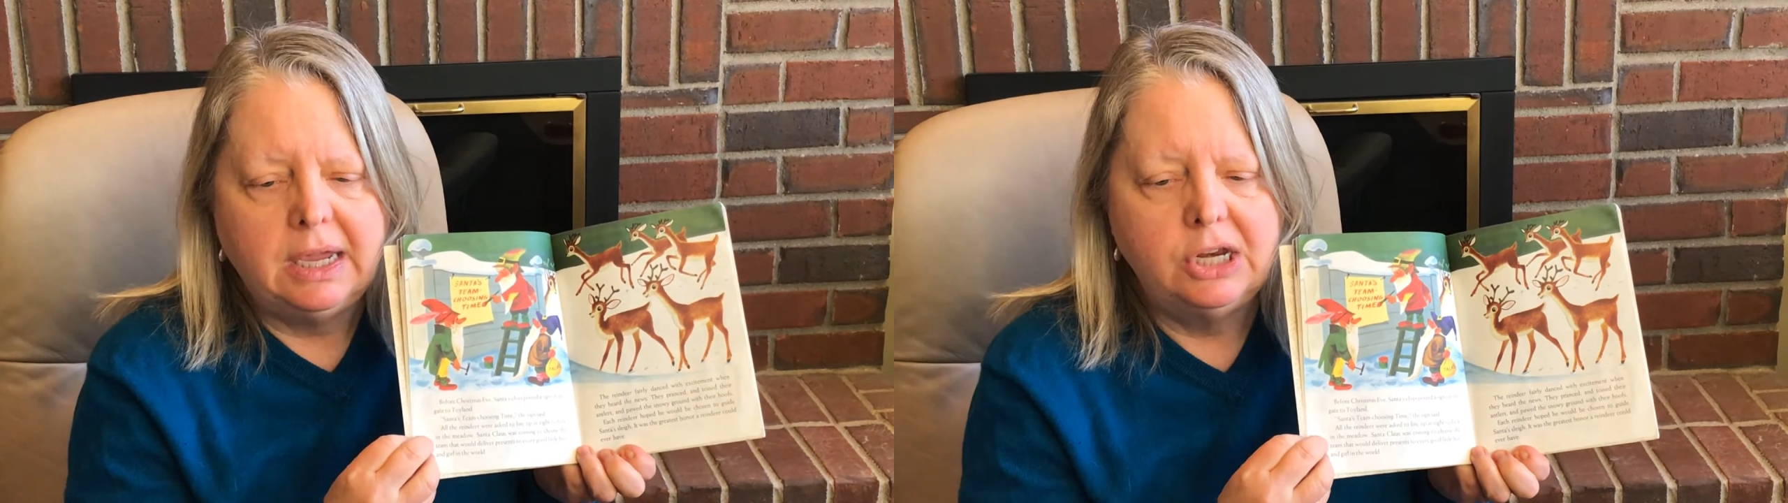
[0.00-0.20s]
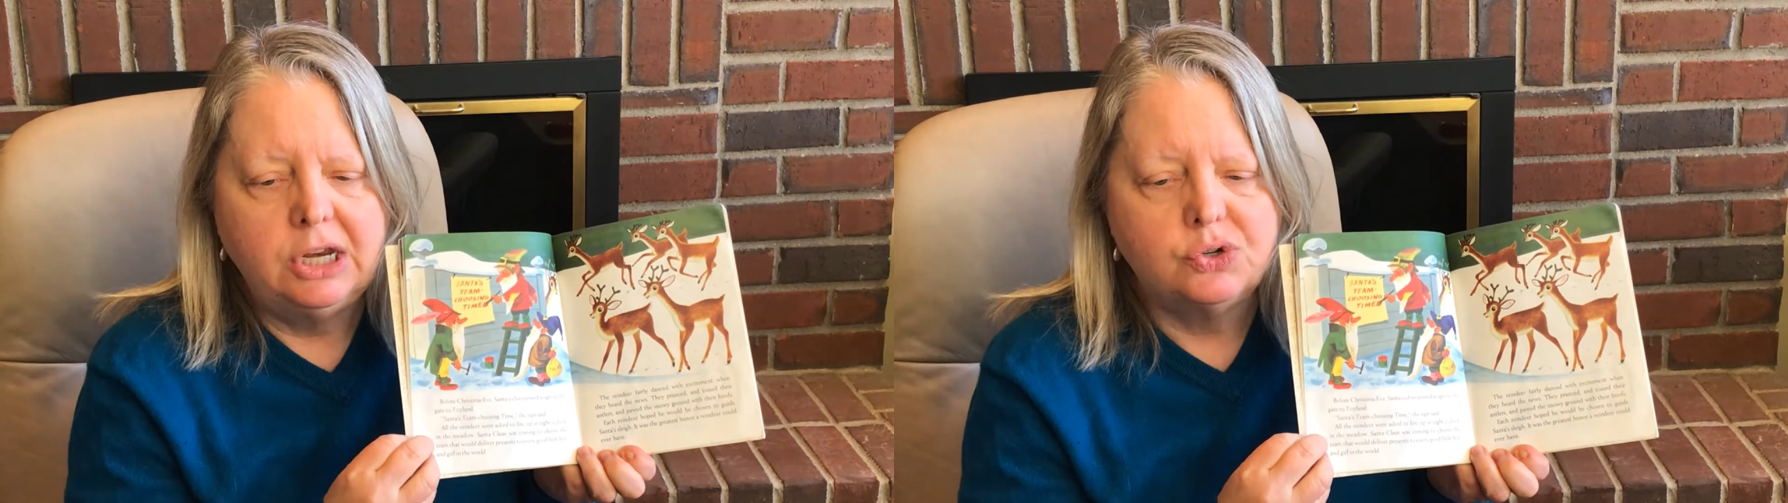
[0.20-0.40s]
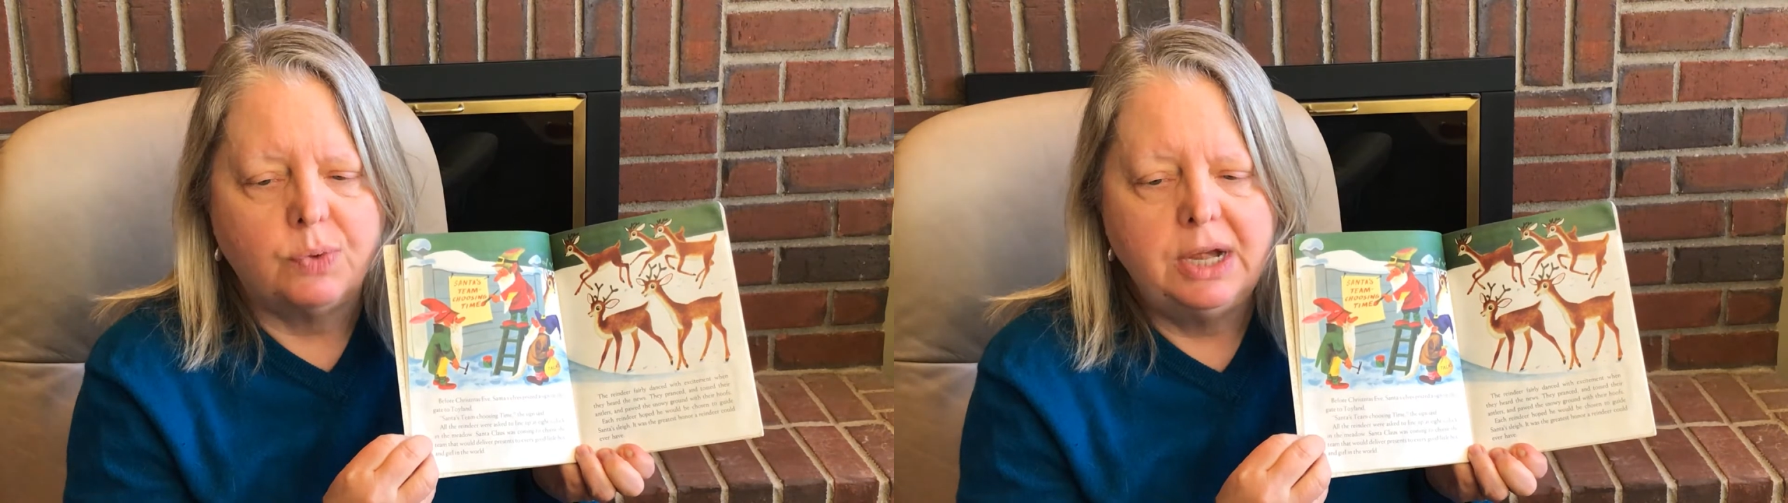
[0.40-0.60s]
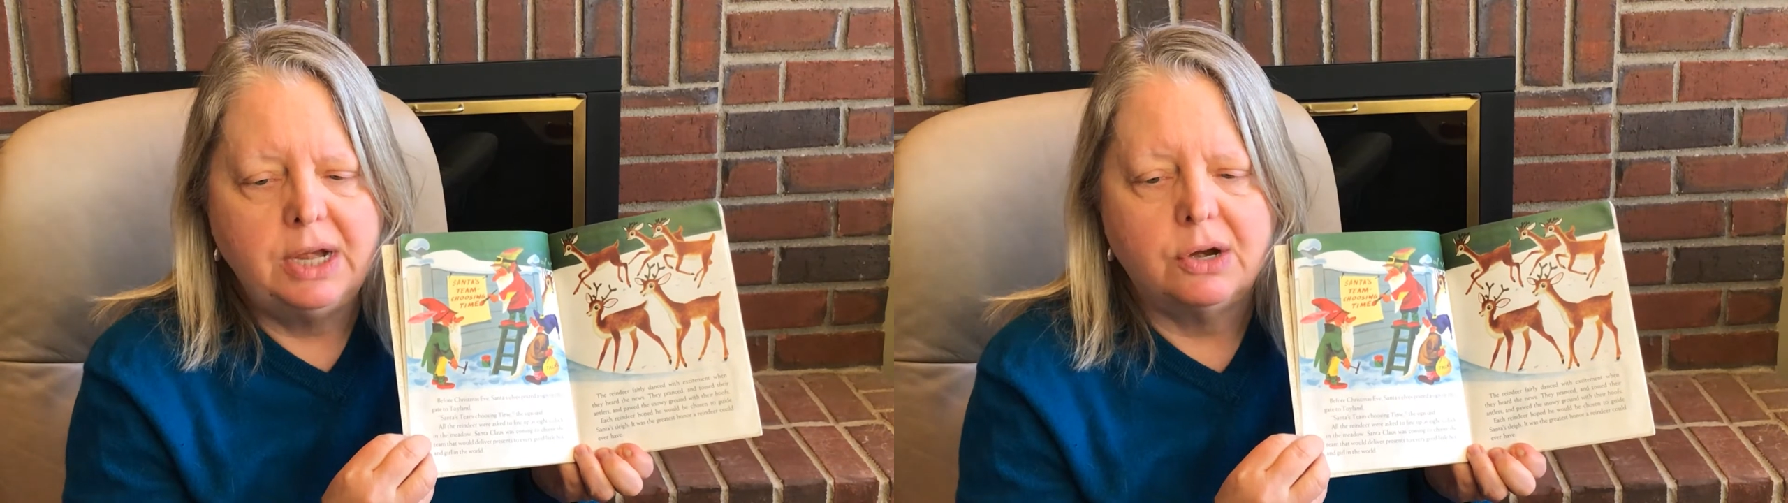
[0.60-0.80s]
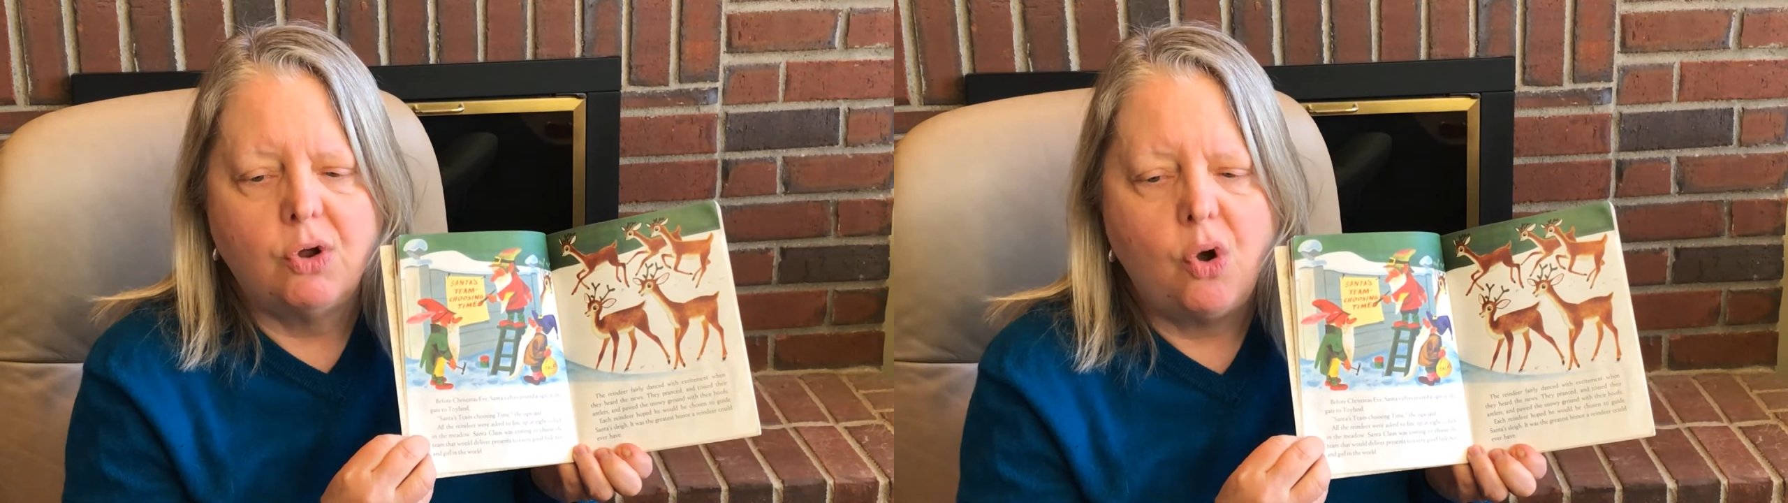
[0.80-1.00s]
Each
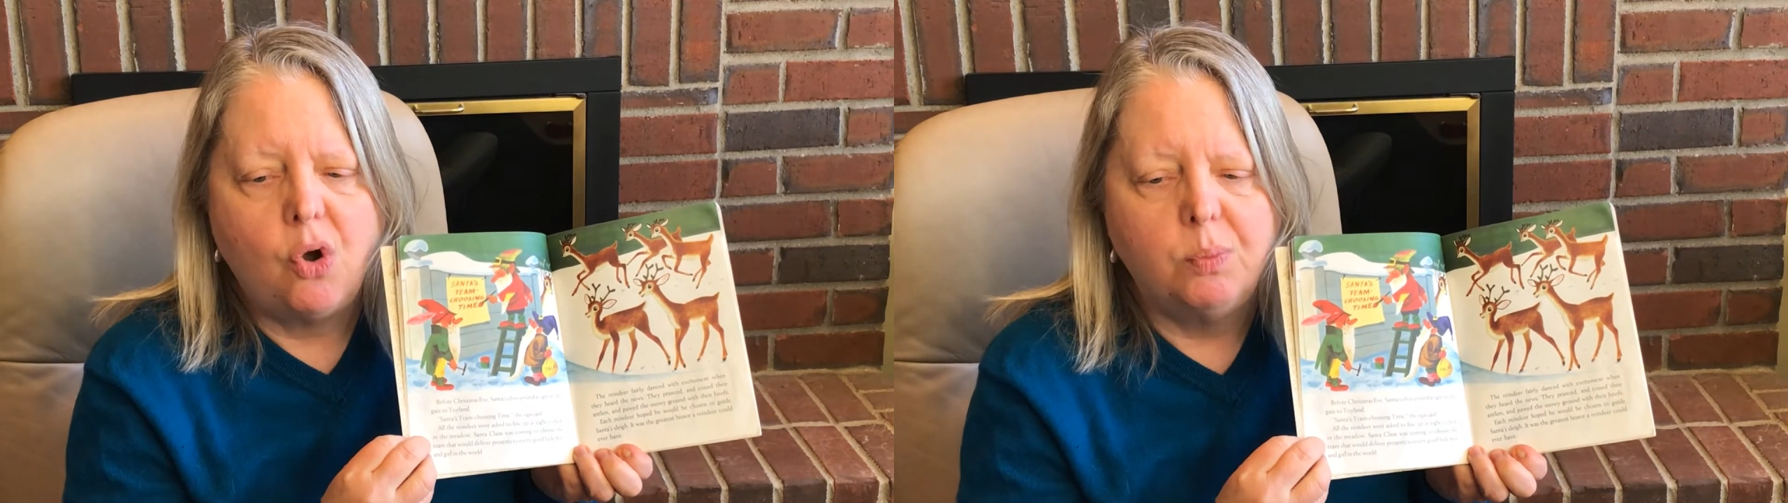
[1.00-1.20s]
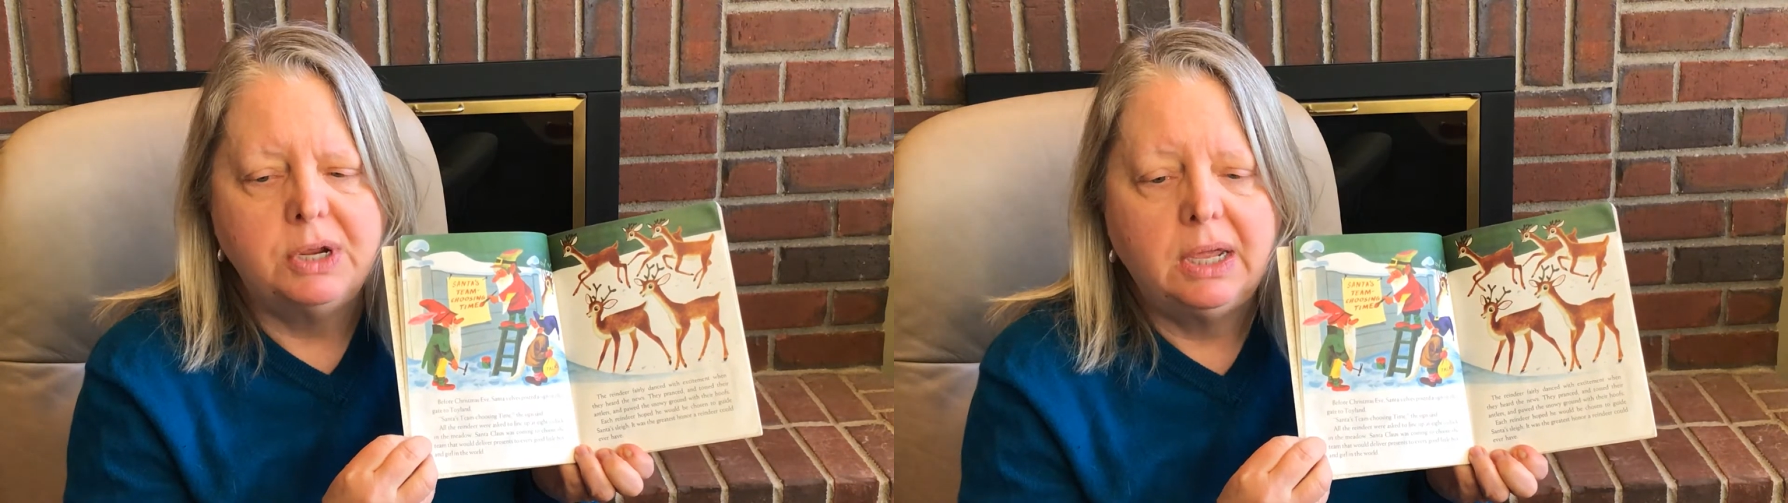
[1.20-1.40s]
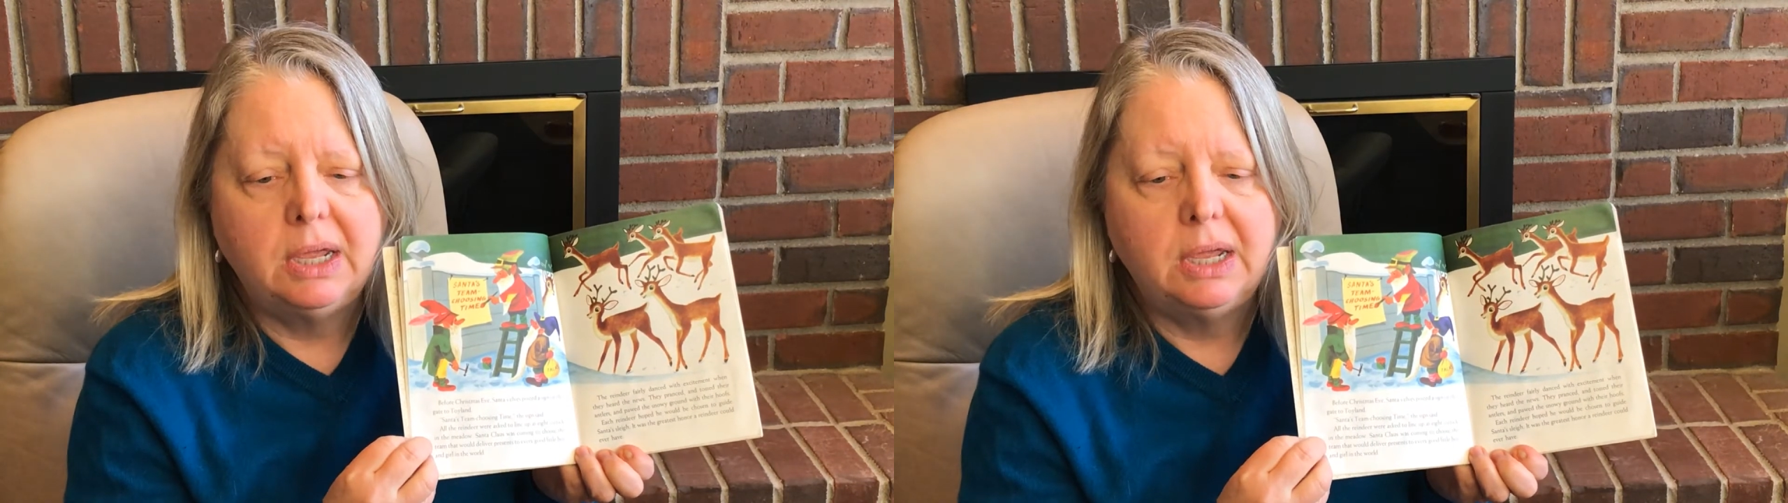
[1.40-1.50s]
reindeer hoped